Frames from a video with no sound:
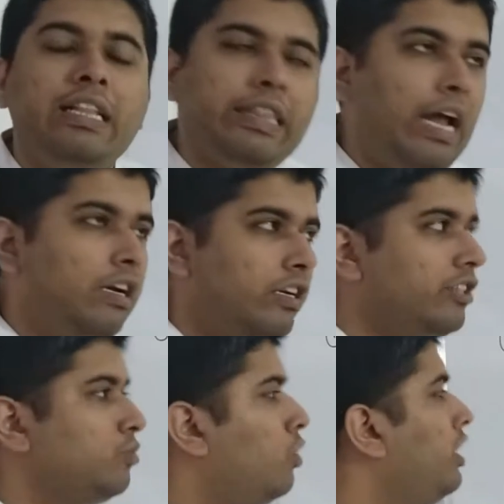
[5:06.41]
That
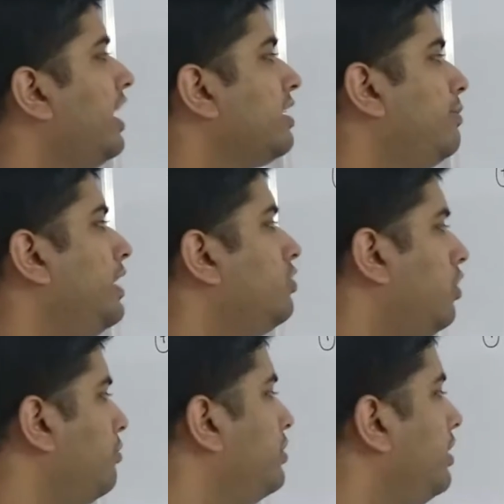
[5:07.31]
is what expansion
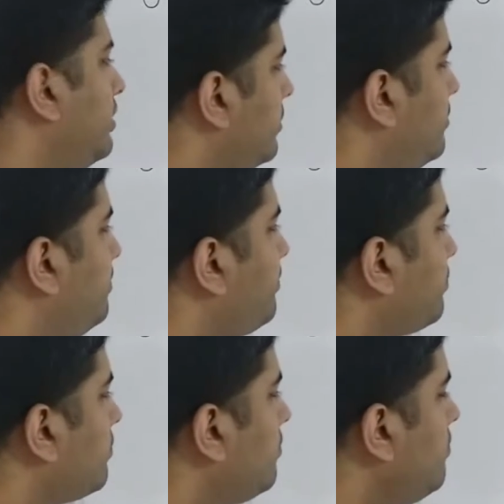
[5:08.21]
option is.
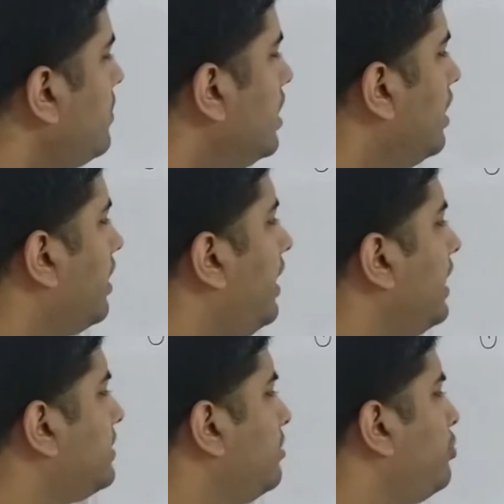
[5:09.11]

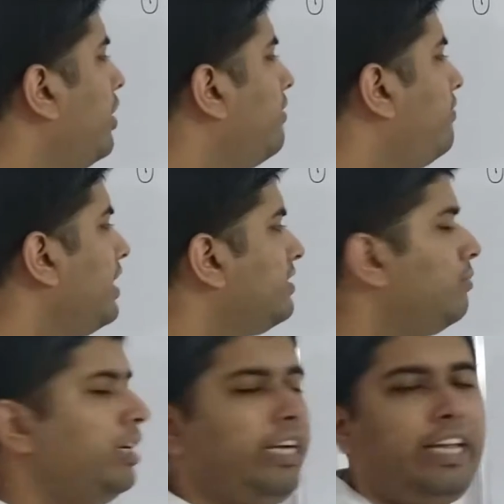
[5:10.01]
Next up, you have
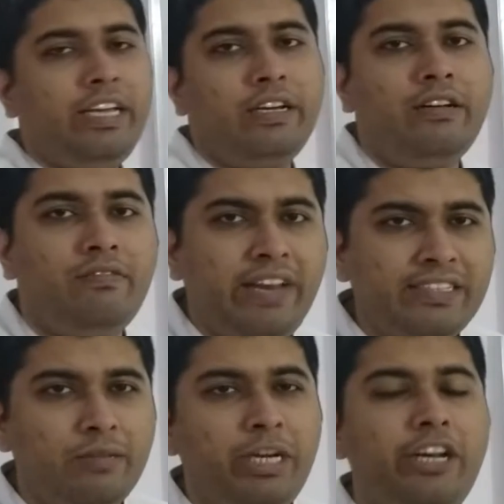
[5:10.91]
flexibility.
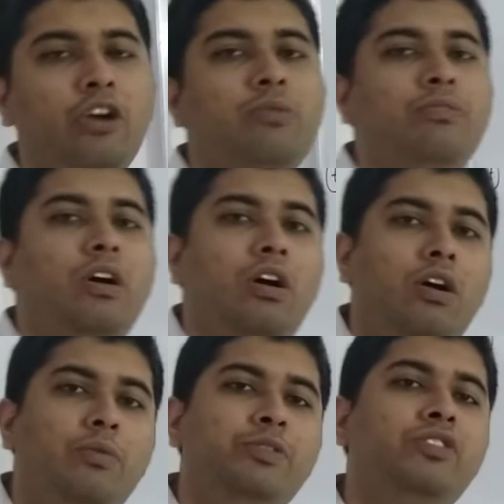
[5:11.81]
Flexibility
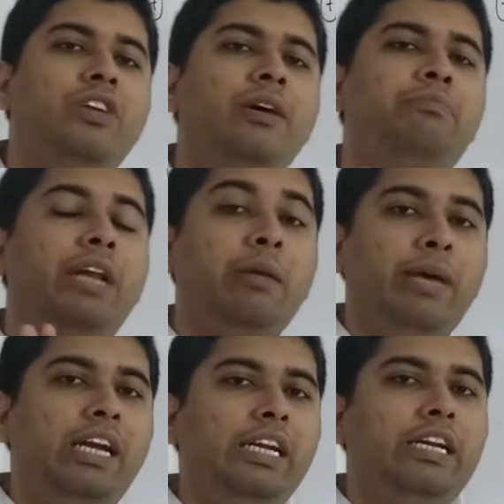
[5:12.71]
options are
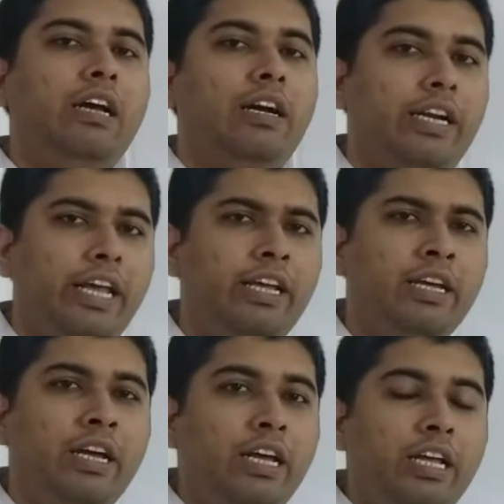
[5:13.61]
primarily targeting
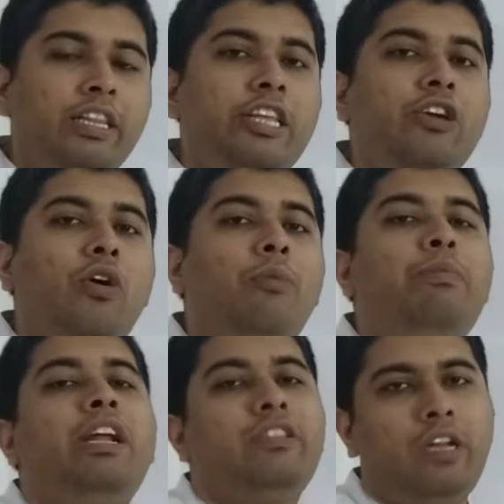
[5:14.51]
the
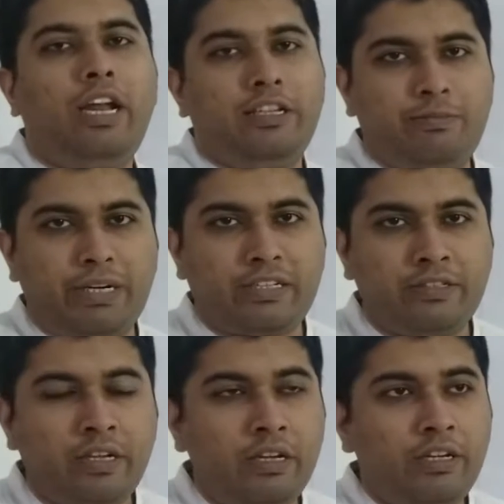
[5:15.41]
operational aspects.
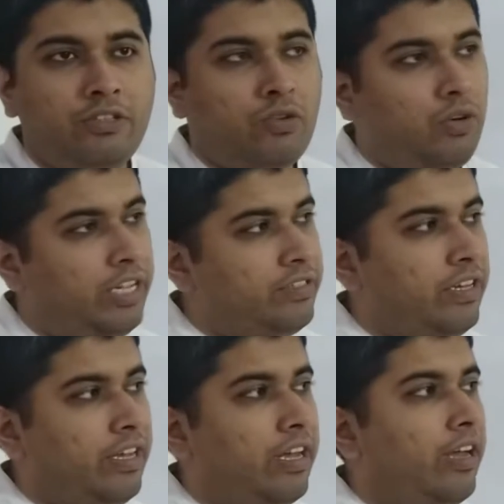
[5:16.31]
So let's
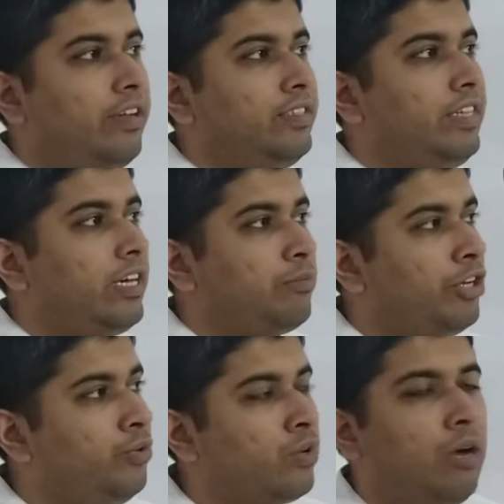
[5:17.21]
say I set up a
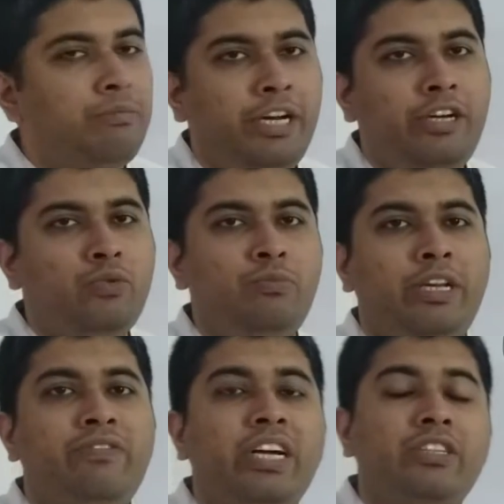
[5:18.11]
new company to
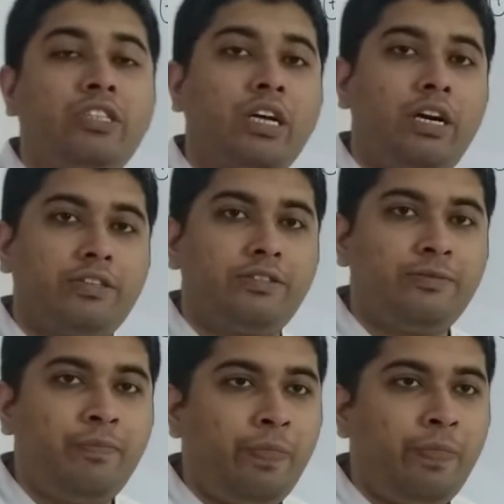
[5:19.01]
manufacture cars.